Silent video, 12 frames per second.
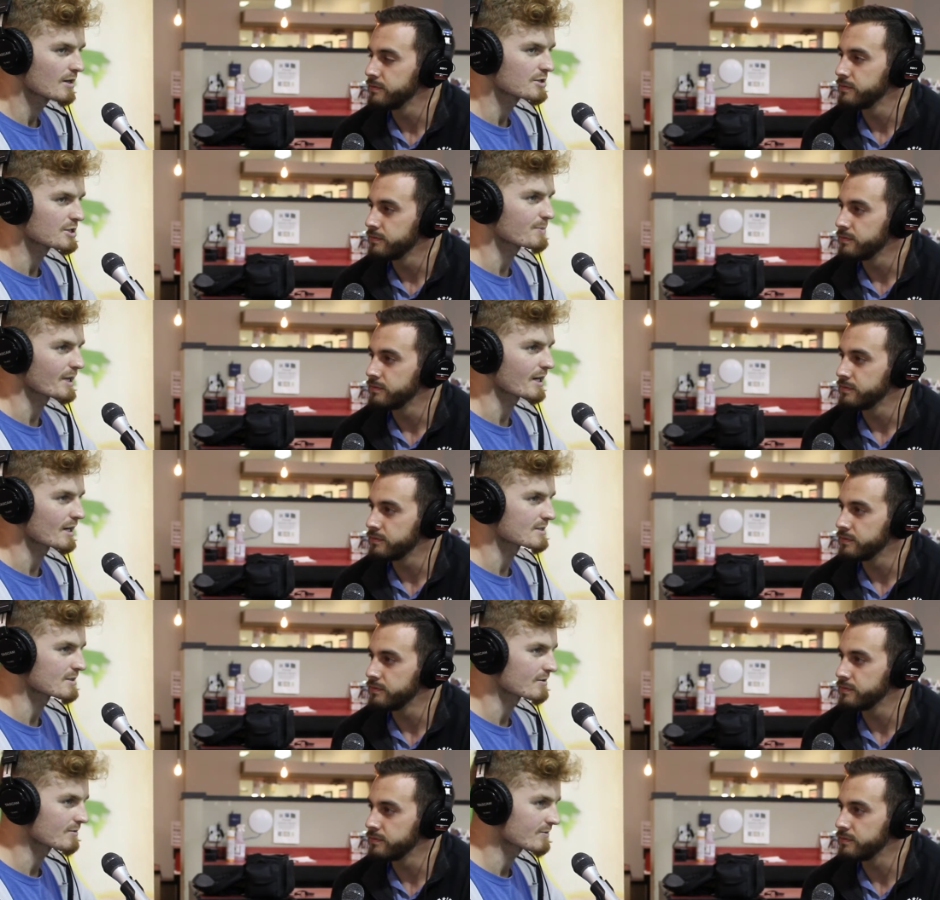Speaker 1: just
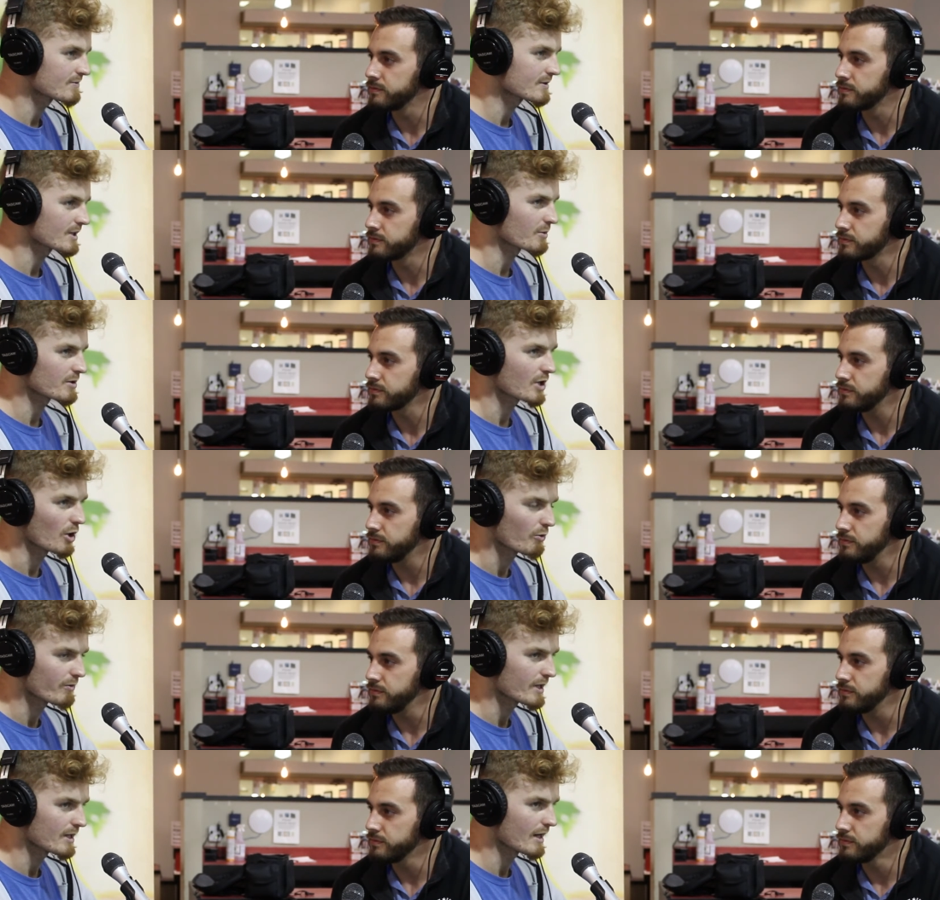because of, you know, with
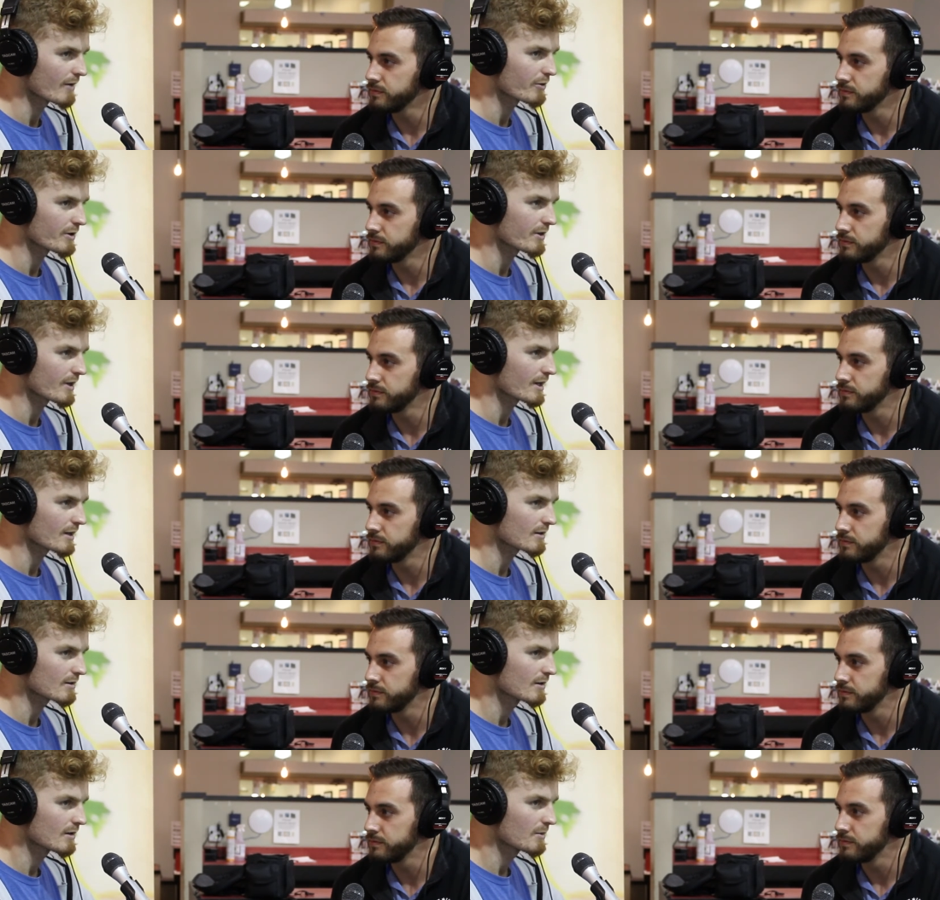COVID and everything,
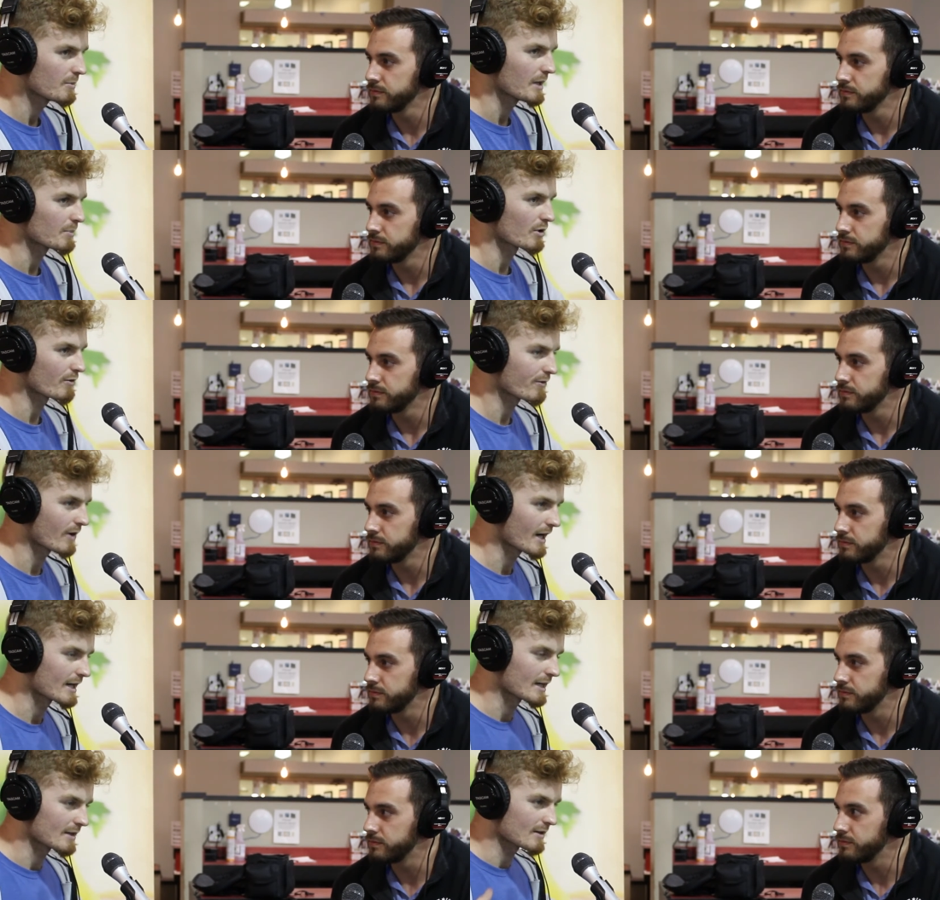people are
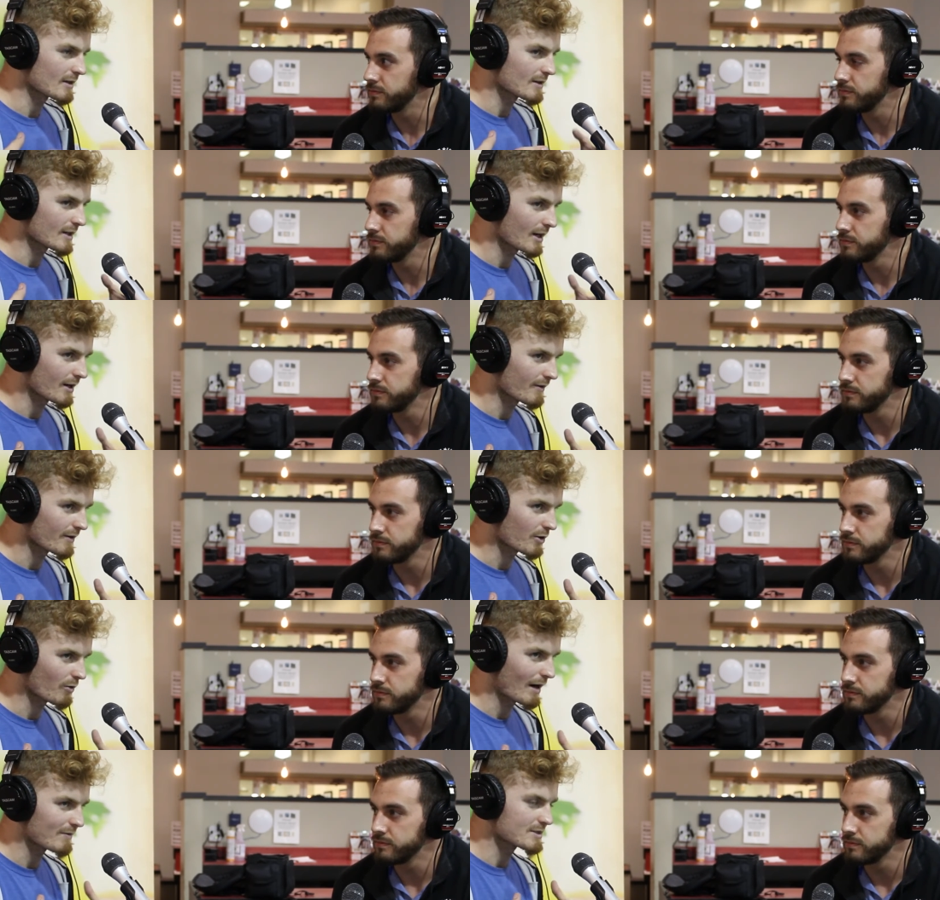finding that they kind of they're
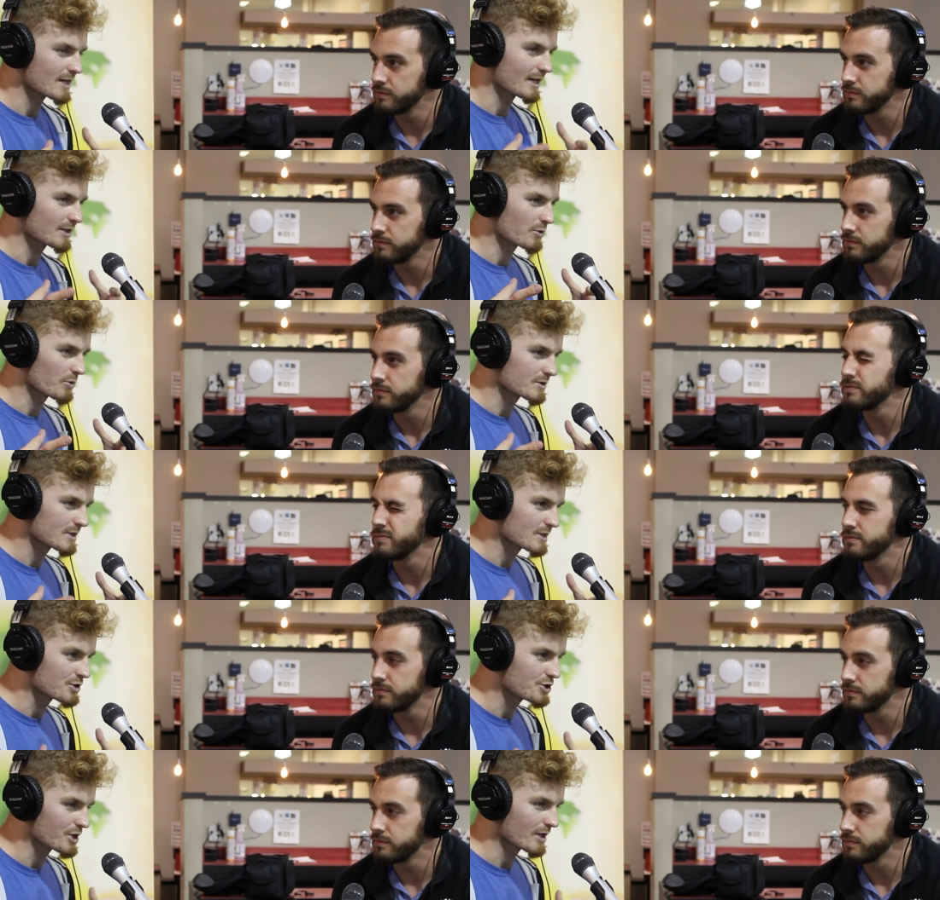gravitating towards these
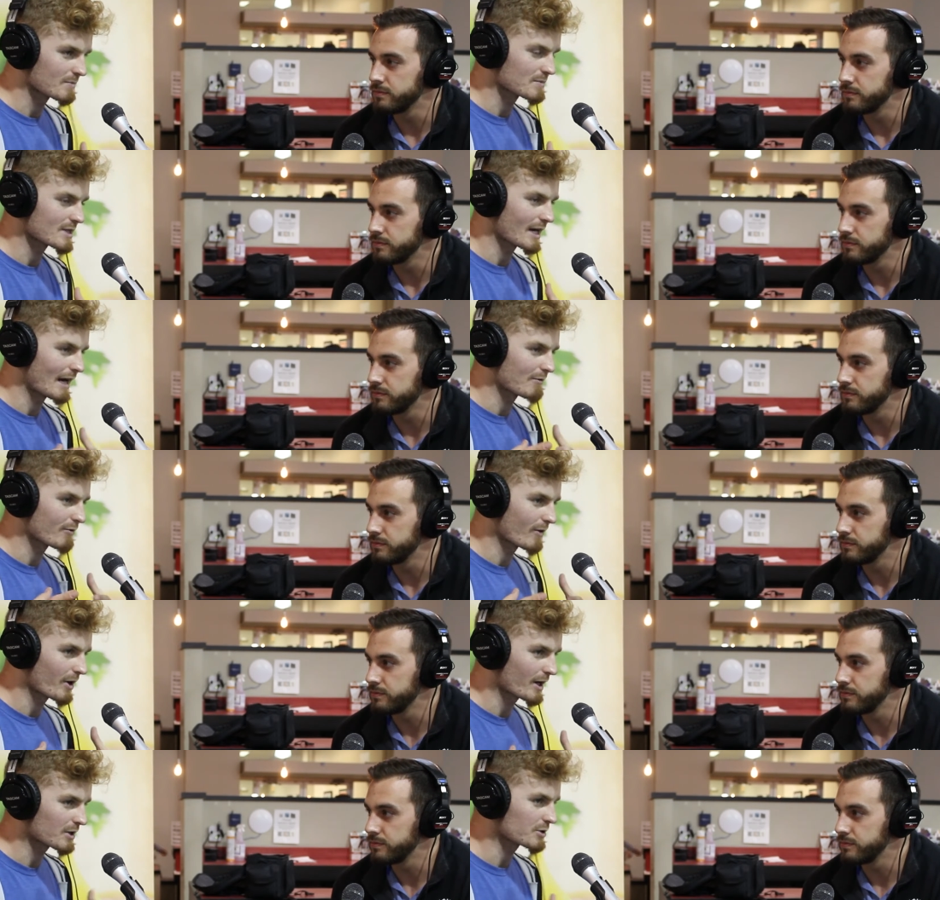gyms that have a
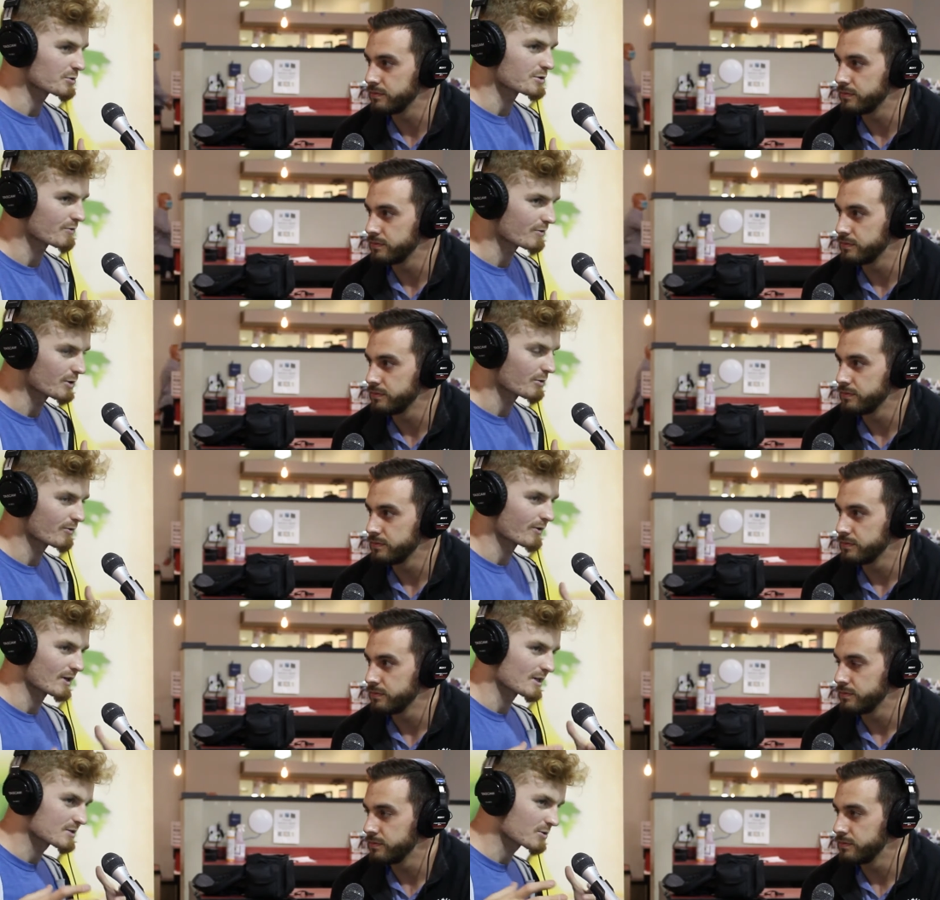very inclusive view of
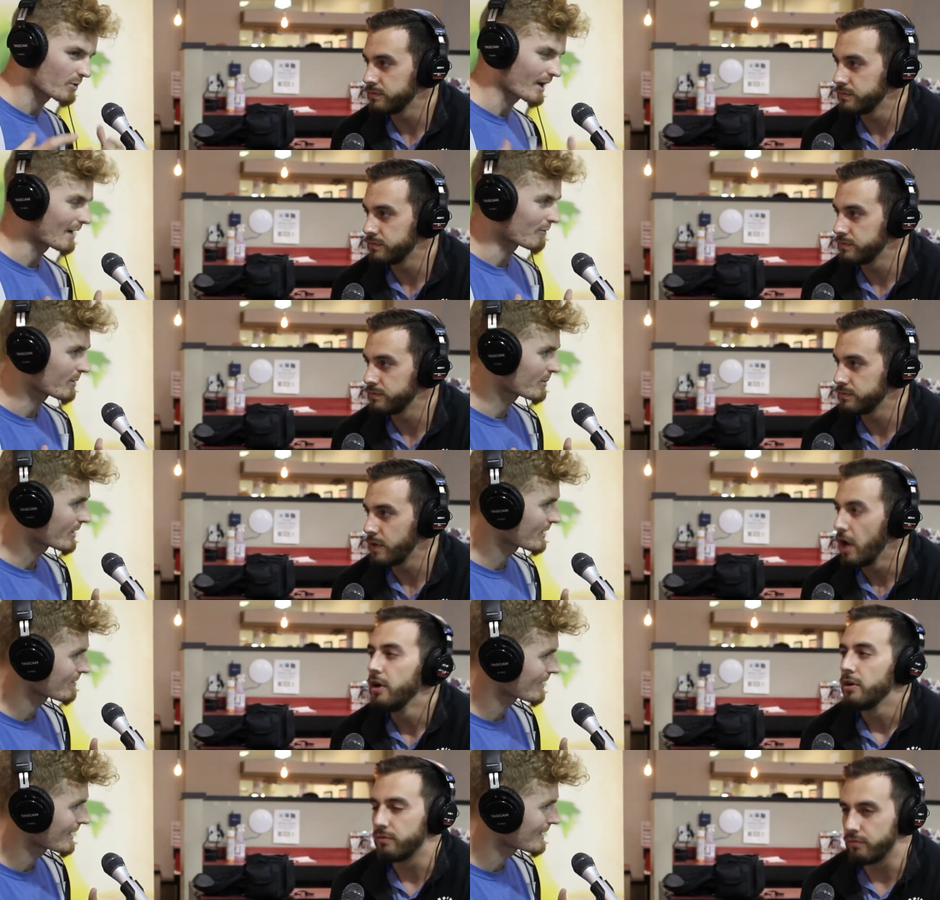fitness toward everybody,
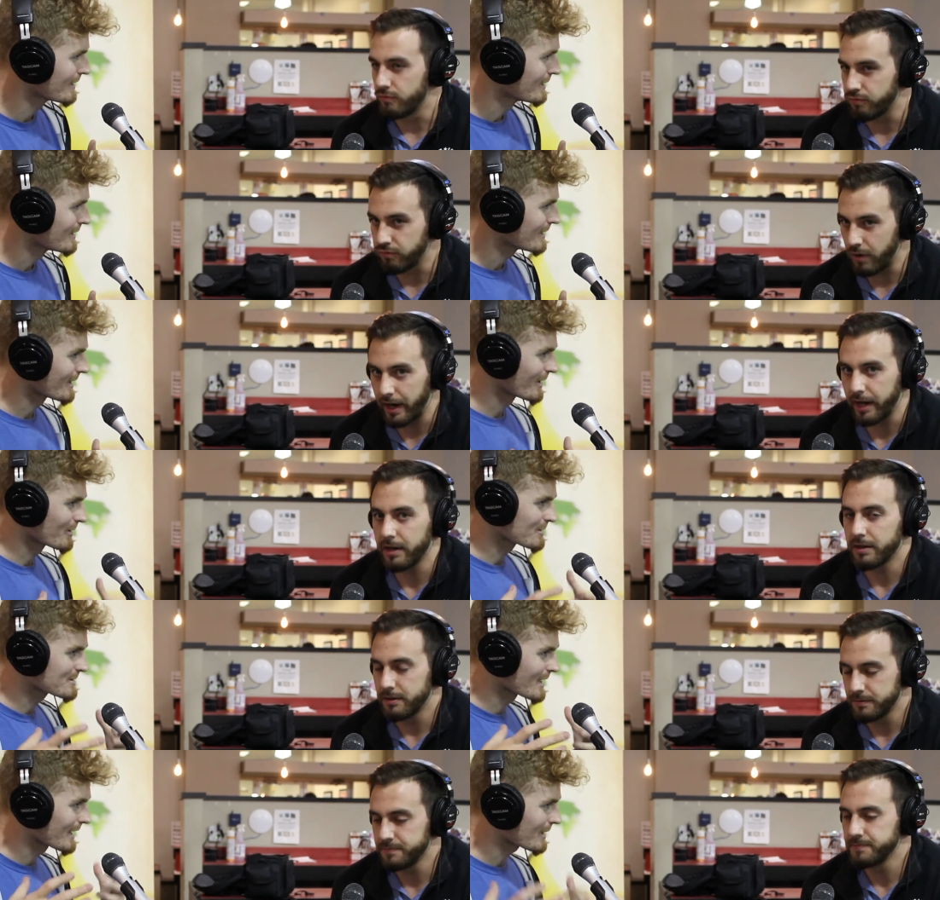right? right. You know,
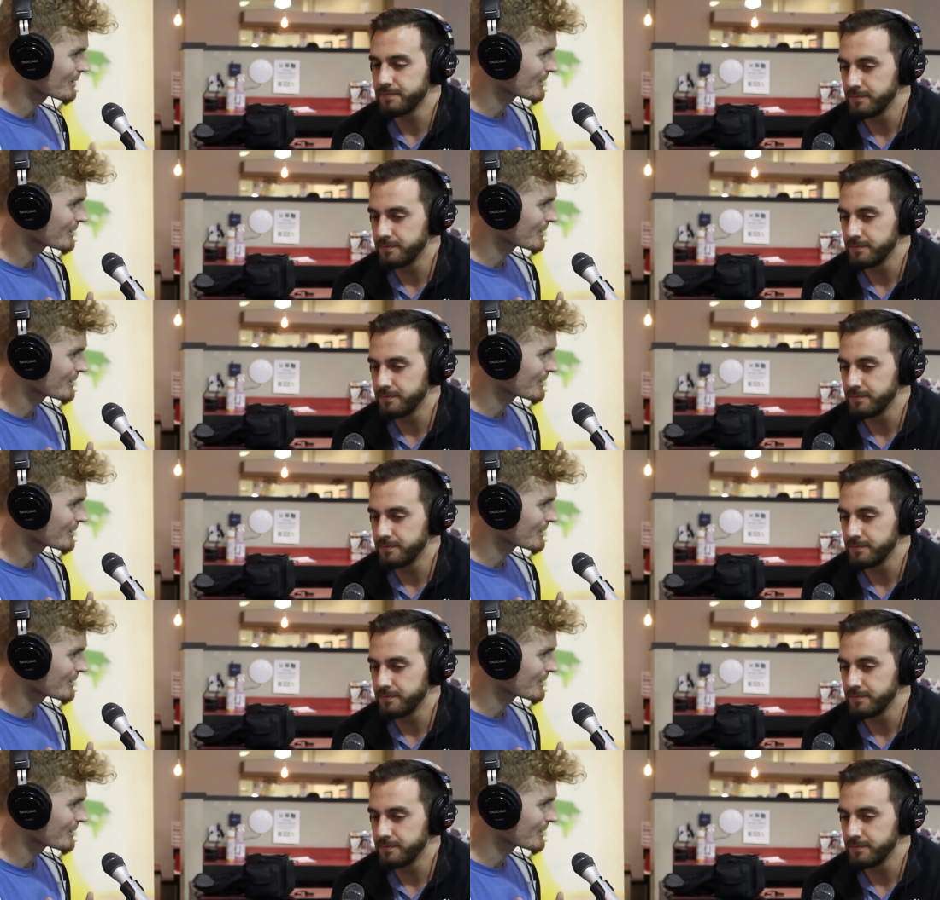it's like